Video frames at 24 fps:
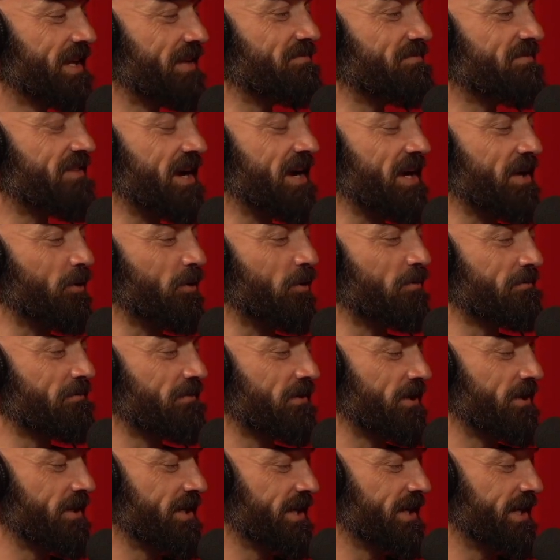Invited
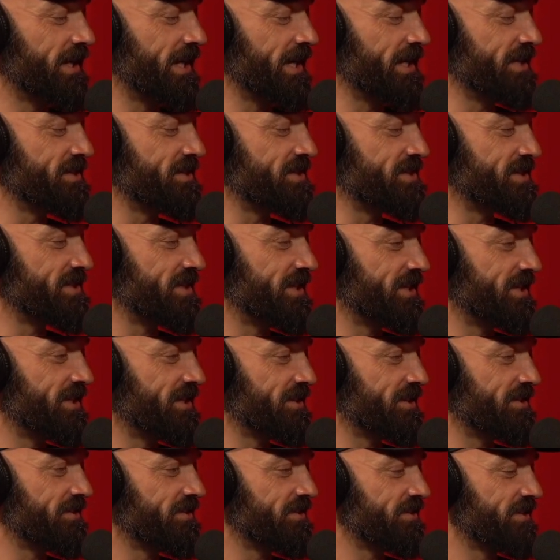over and
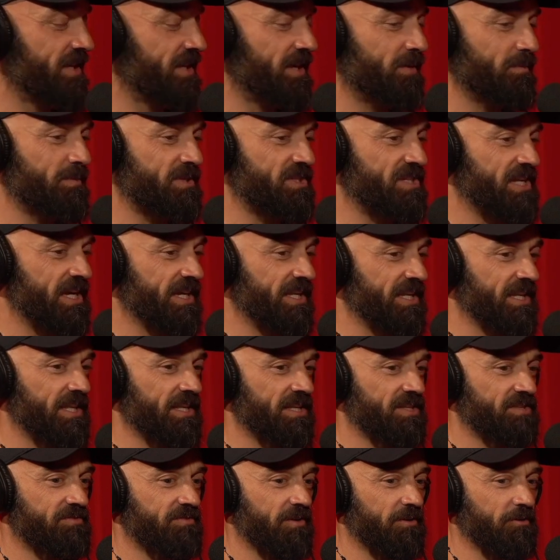we sat in
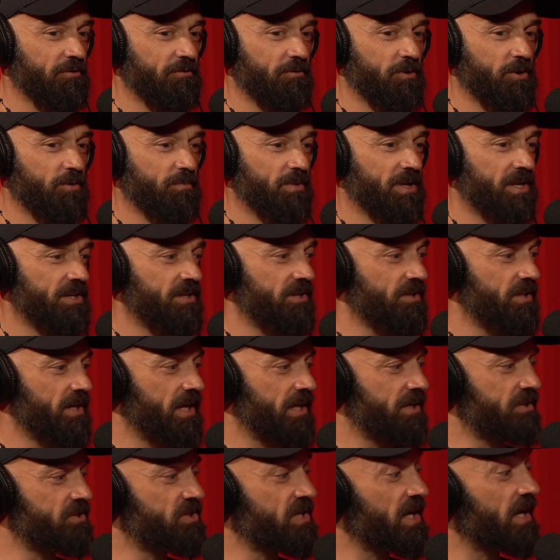this very room and
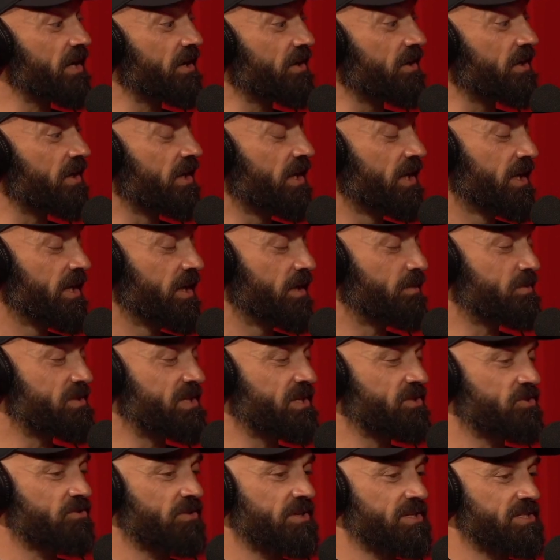had a chat, and it was
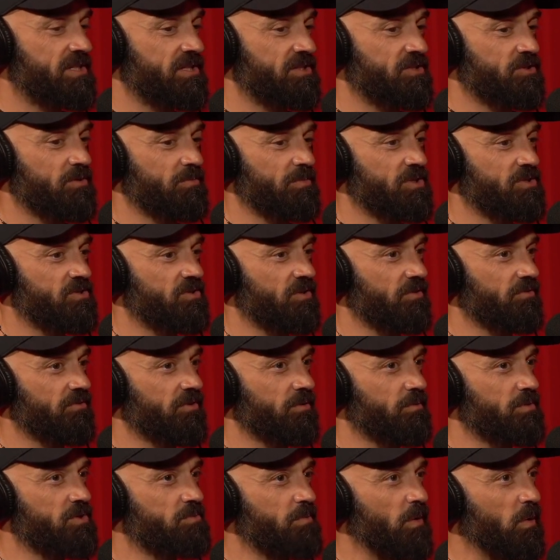interesting, some of the stuff
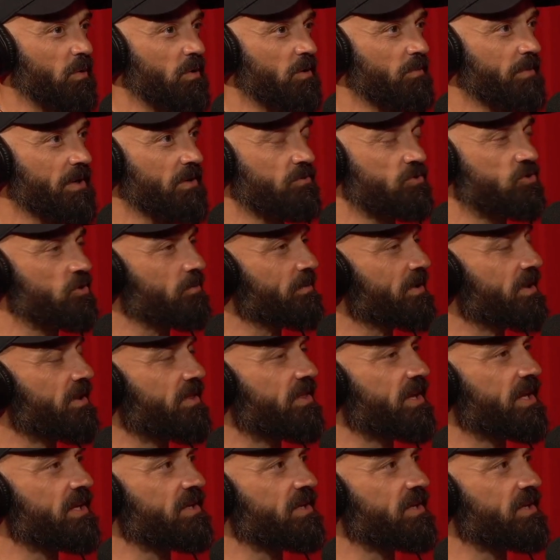that we spoke about. Some of the